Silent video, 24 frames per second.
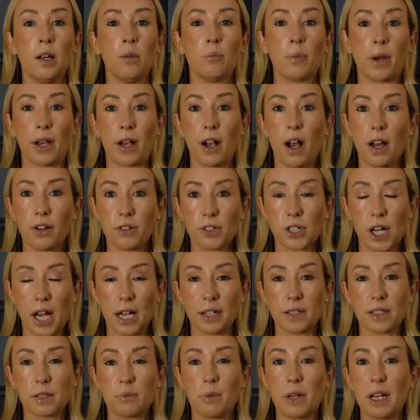By
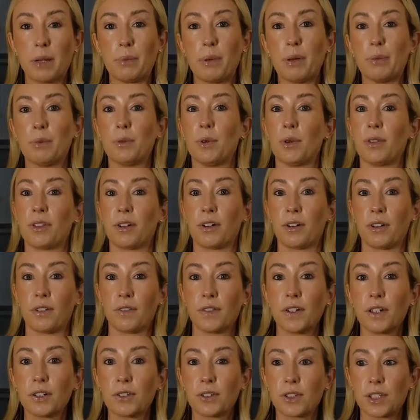contrast, many people, when they're in a
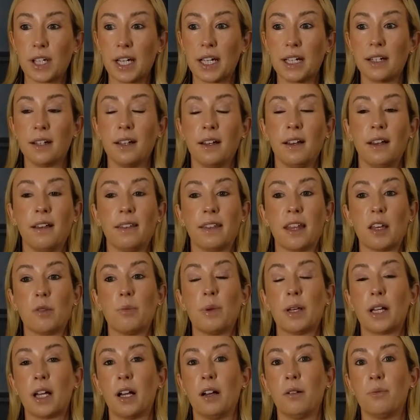fear state, they
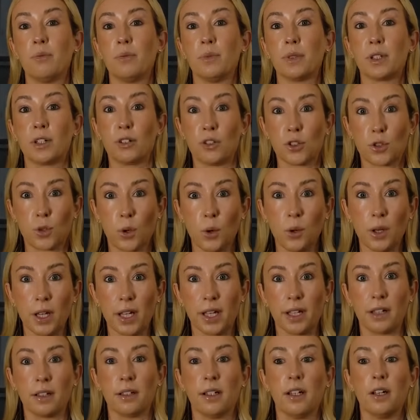become
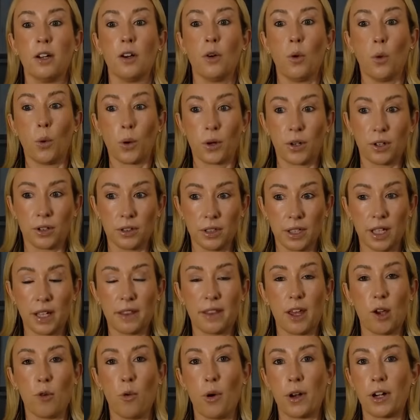controlling, orderly.
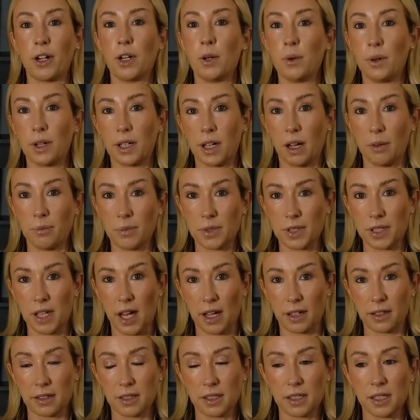They want to know what comes
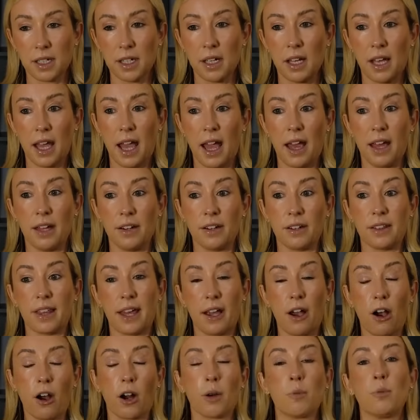next, and
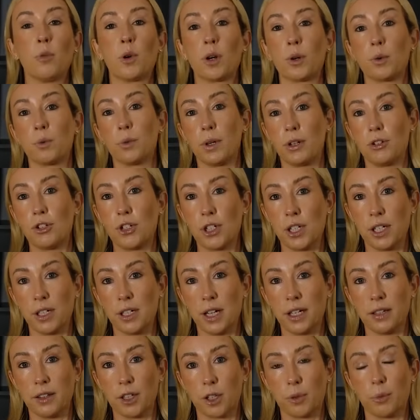they are more rigid
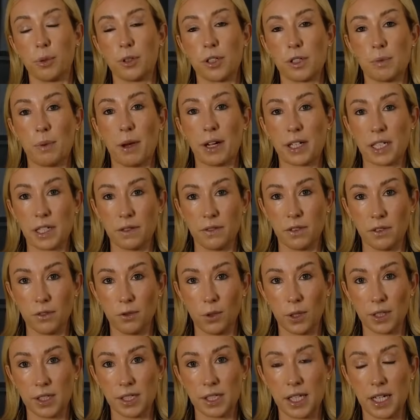in their perspective of
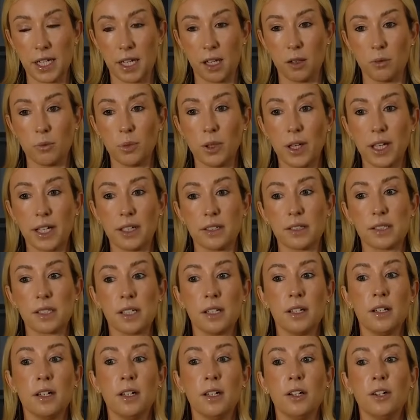what's taking place.
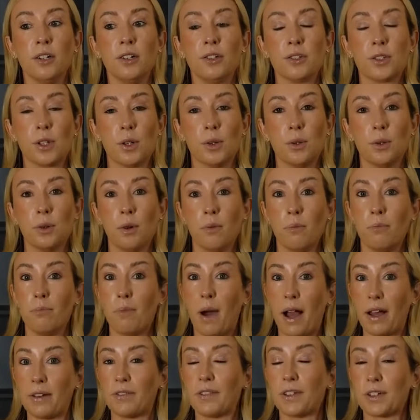So
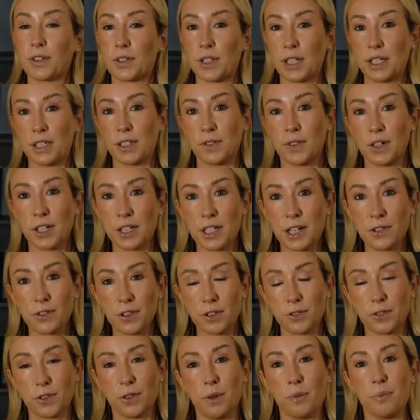my fear state is very
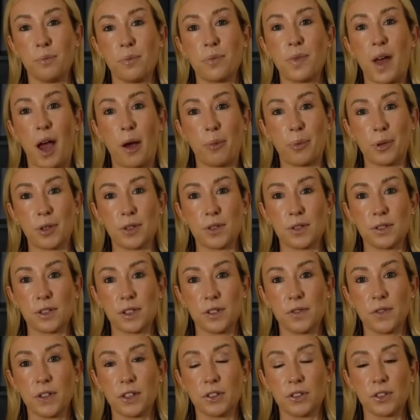different from that
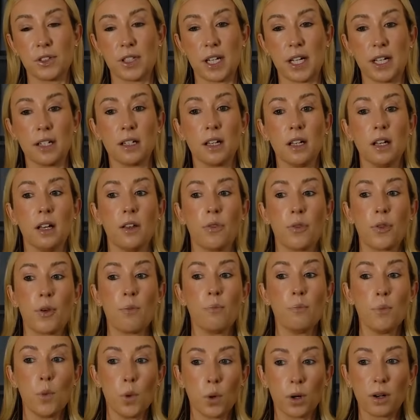person's fear state. The
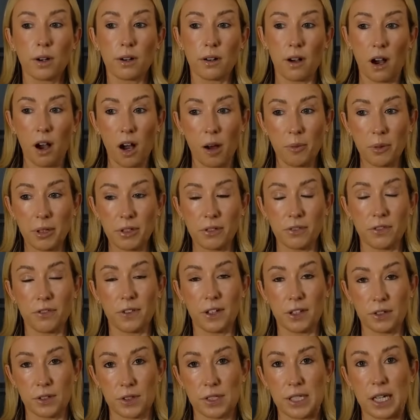more common
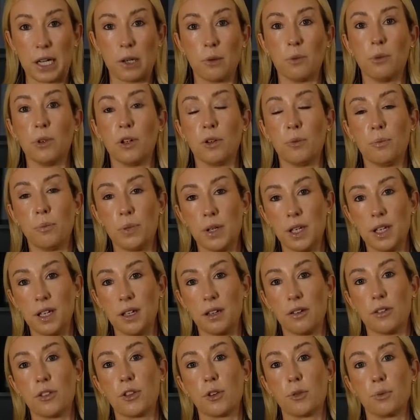fear state would
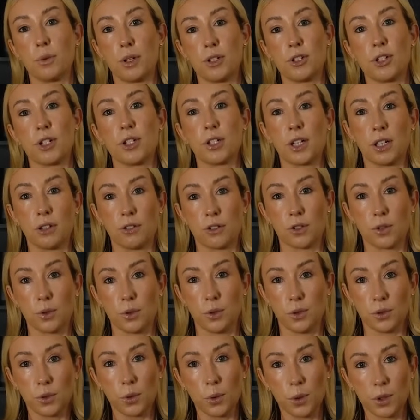be the rigid,
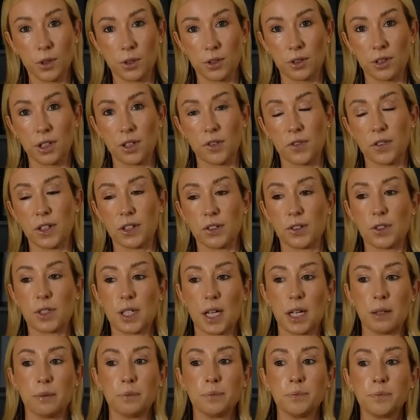controlled, orderly fear
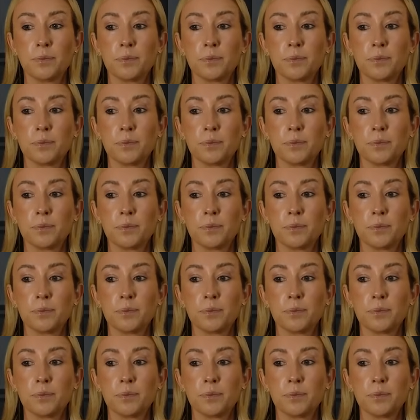state.